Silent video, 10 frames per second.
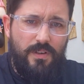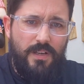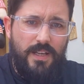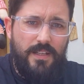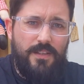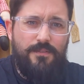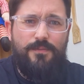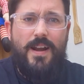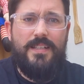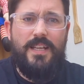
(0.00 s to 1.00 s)
Like, the
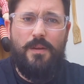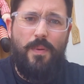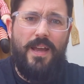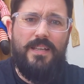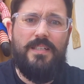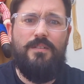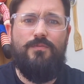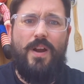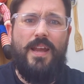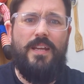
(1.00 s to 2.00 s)
frantic pace
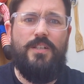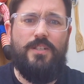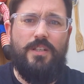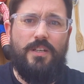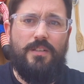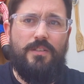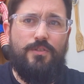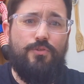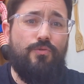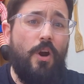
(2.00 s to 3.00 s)
and rage that
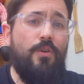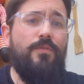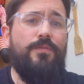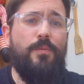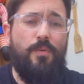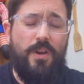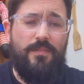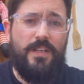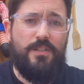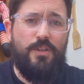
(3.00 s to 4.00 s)
drove the
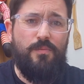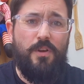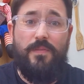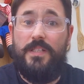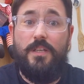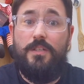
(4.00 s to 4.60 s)
previous 2 movies is